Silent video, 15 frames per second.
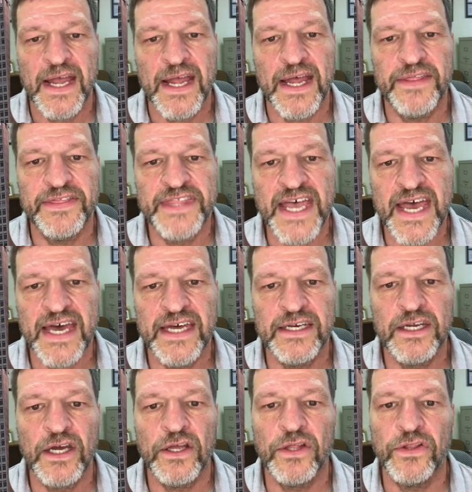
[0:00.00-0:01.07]
And
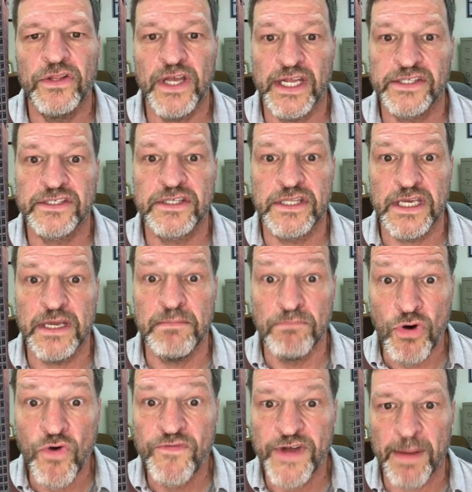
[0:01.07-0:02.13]
then it's the
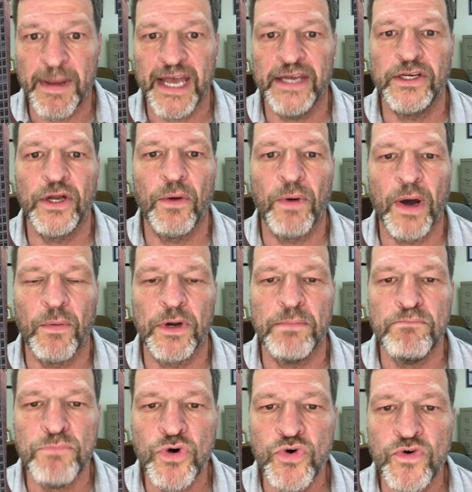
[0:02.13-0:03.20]
move command. I want to
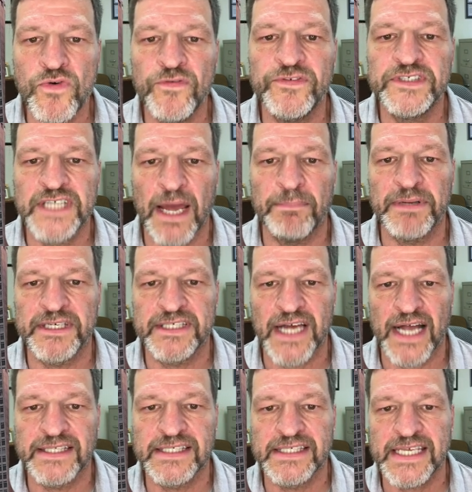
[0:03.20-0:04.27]
move
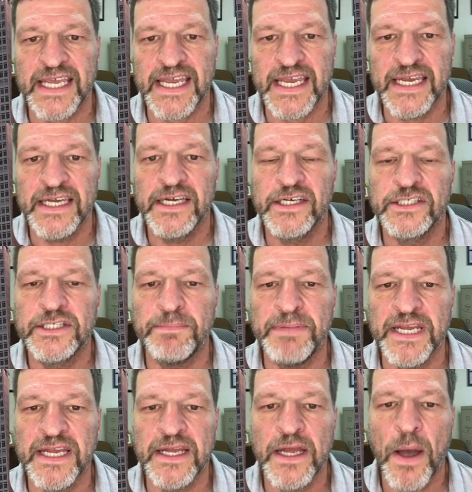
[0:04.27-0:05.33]
template.c to
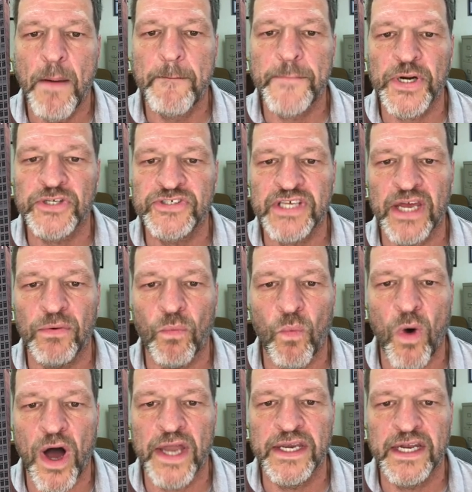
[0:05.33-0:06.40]
be
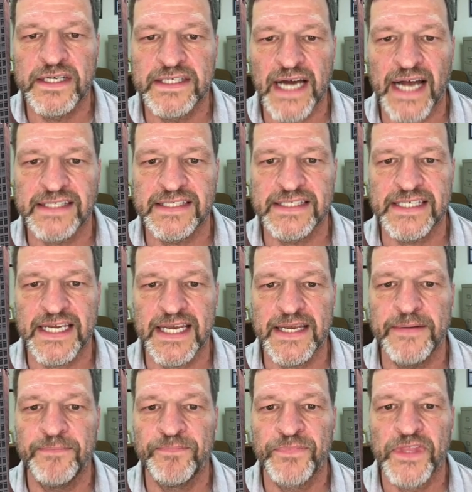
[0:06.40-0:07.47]

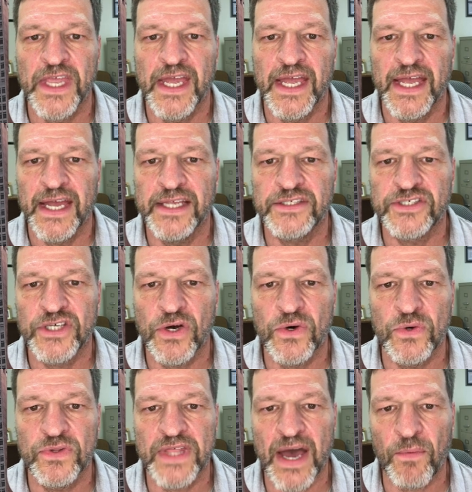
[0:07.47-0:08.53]
%1.c. And
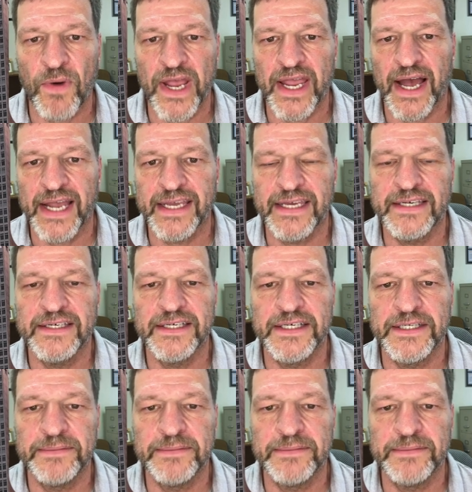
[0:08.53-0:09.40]
so that way I can,